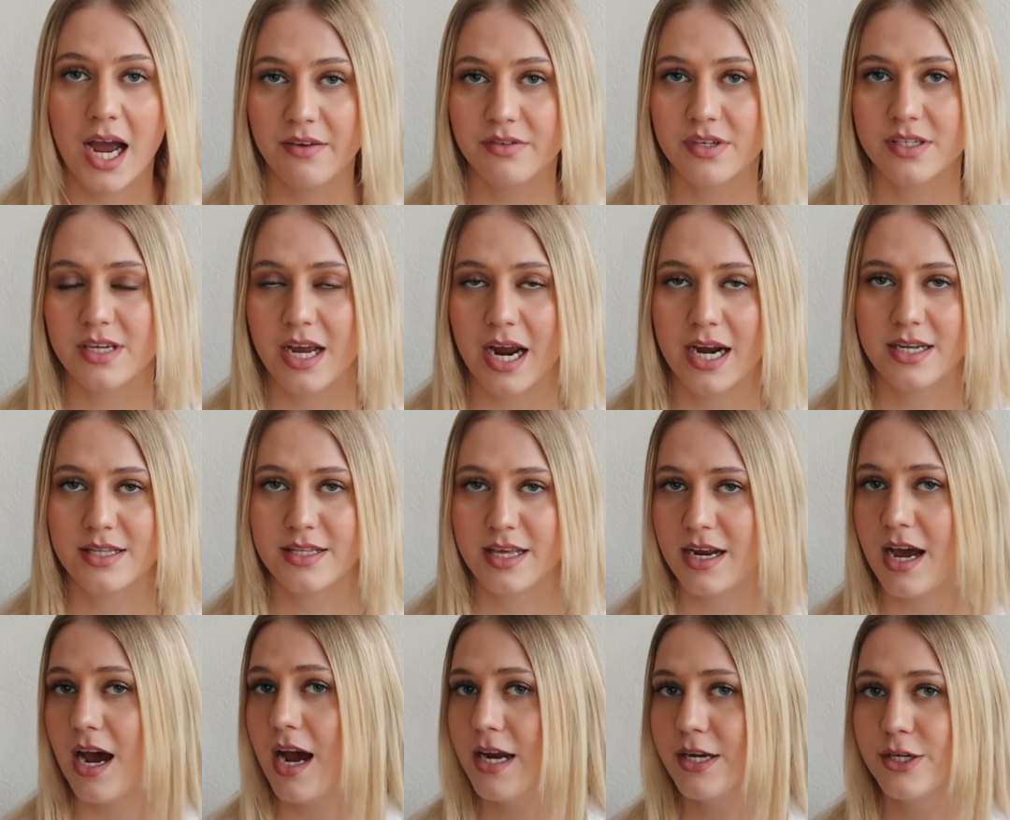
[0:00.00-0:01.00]
I've decided
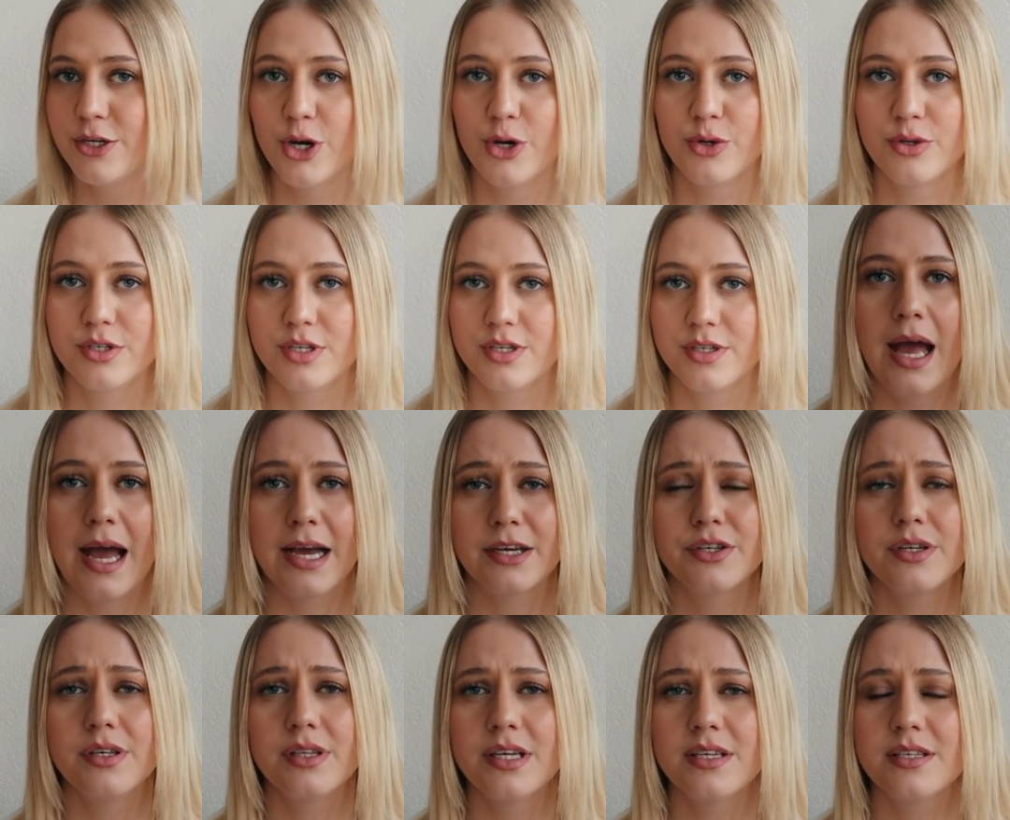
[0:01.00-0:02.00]
that I don't.
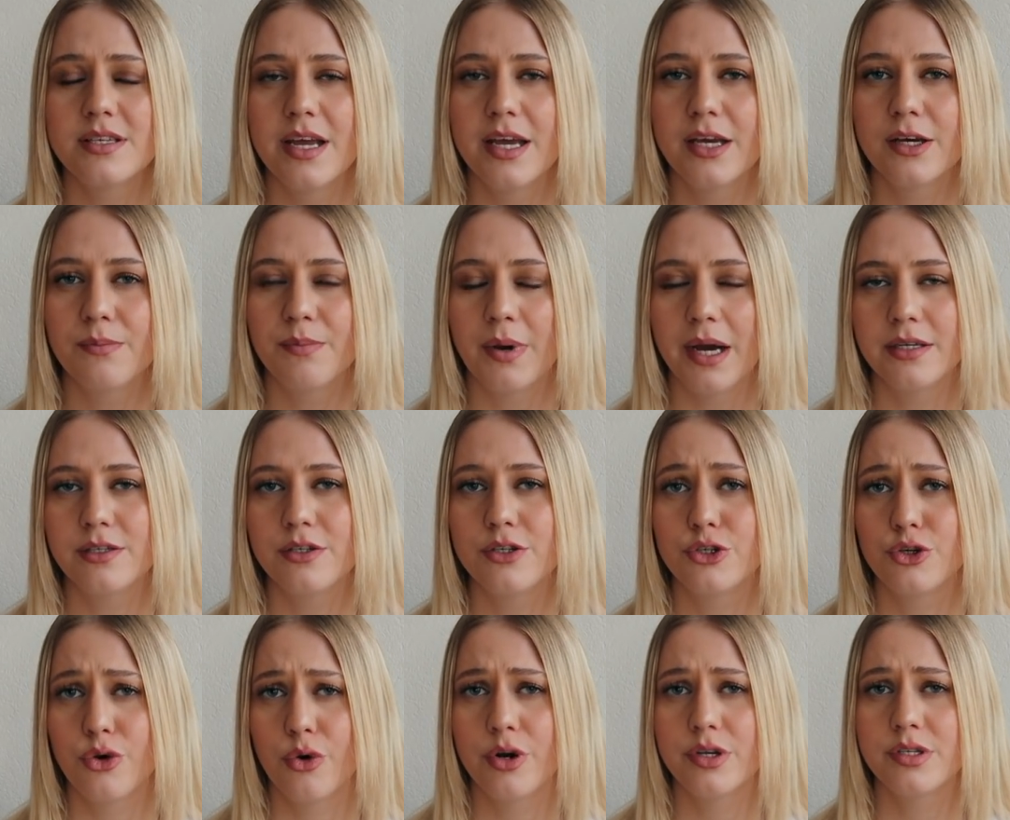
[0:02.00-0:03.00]
Actually, saying goodbye to
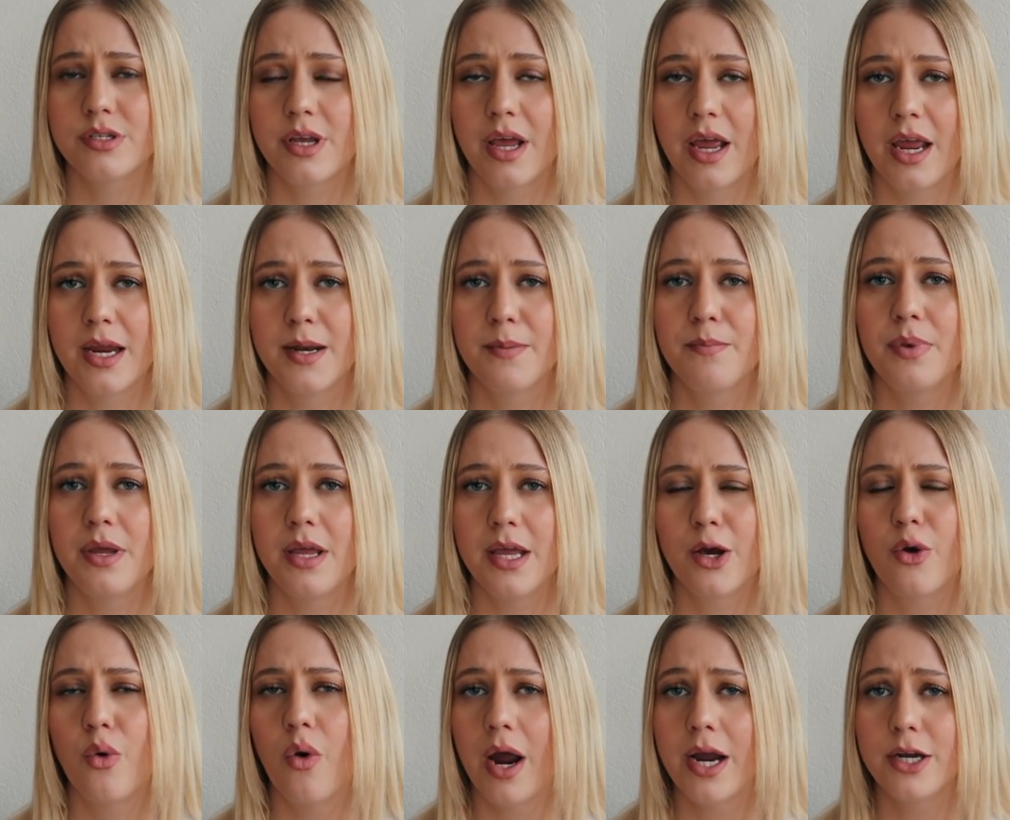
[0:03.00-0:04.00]
choice can be
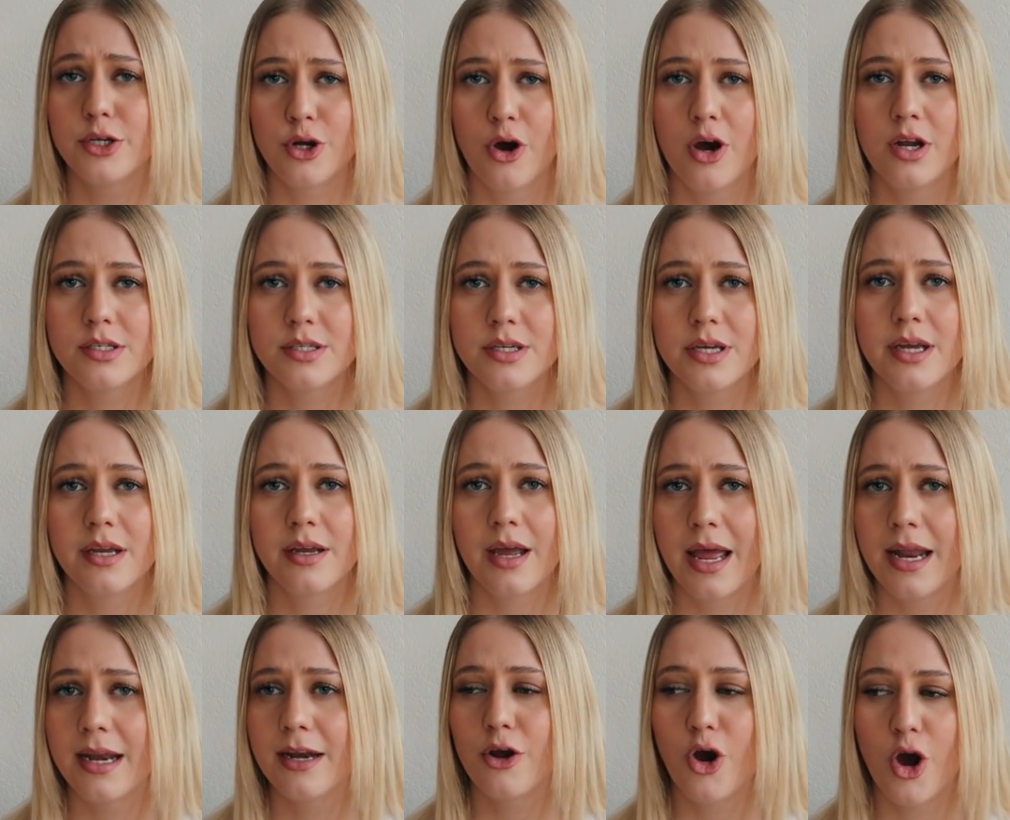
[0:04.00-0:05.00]
quite daunting
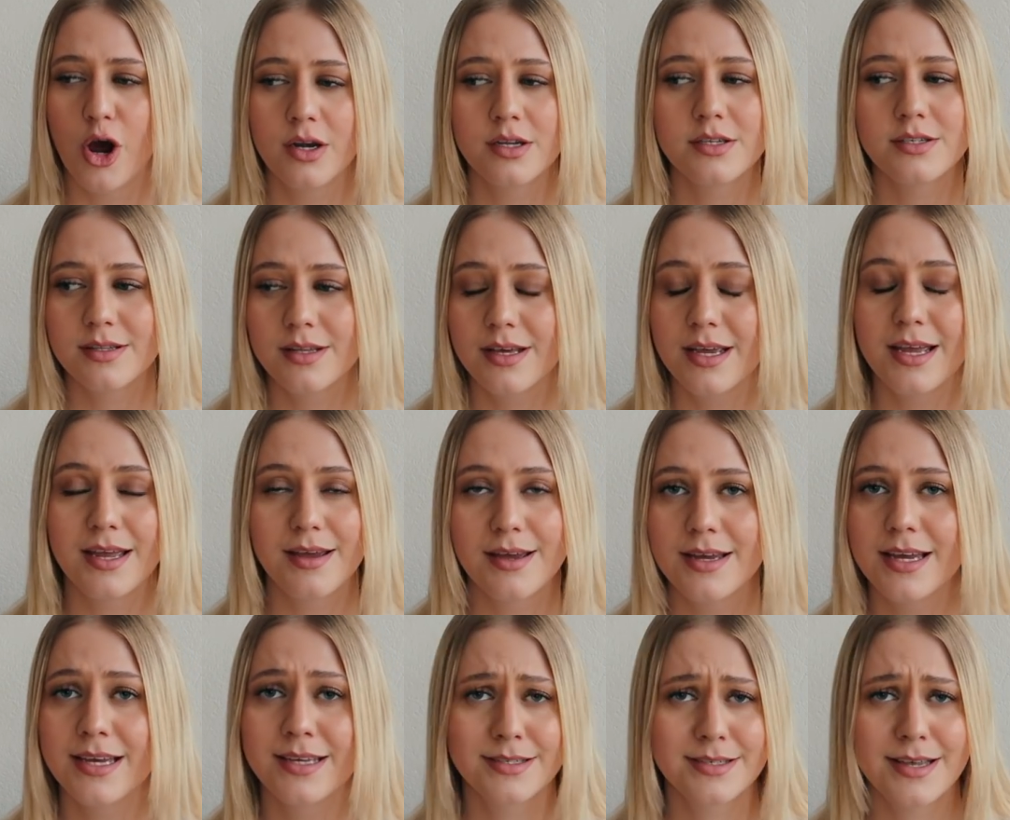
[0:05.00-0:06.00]
and honestly
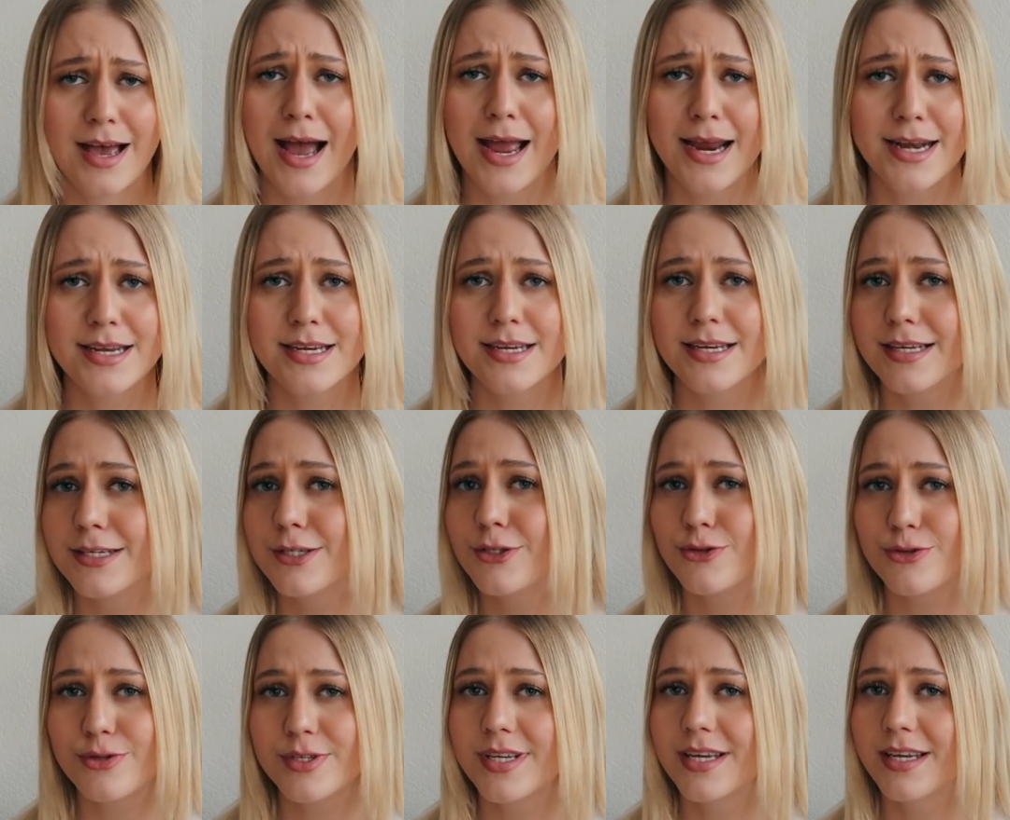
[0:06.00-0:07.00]
anxiety
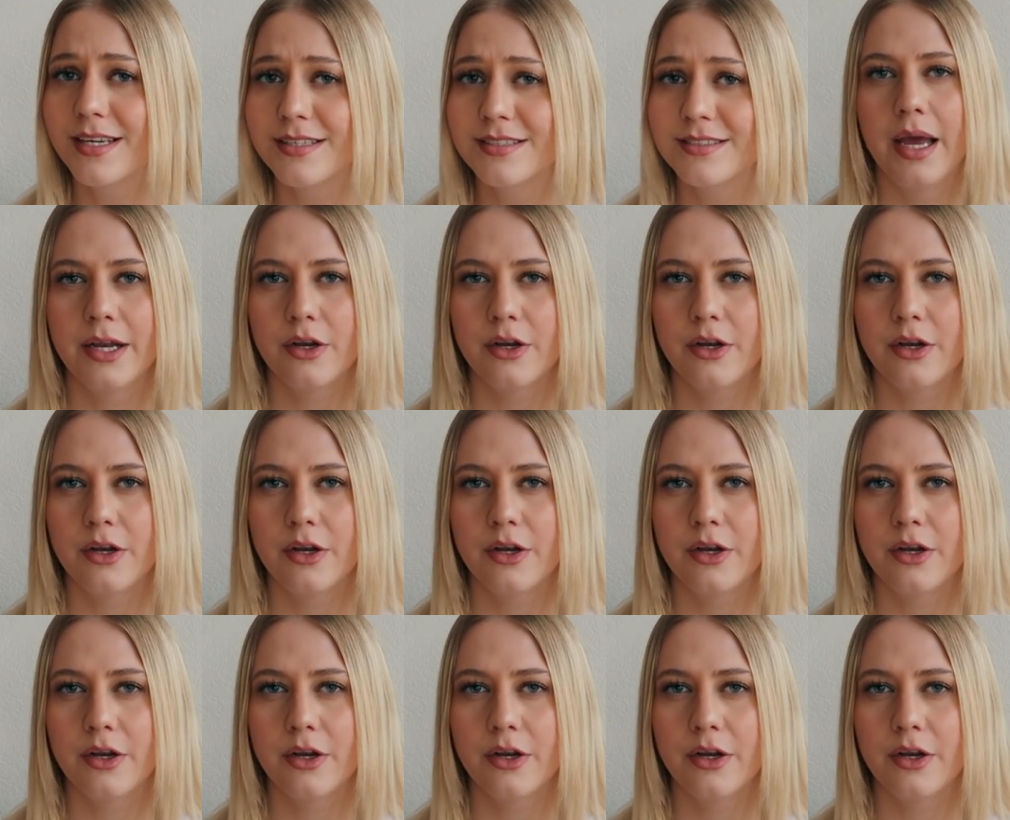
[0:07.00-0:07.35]
inducing.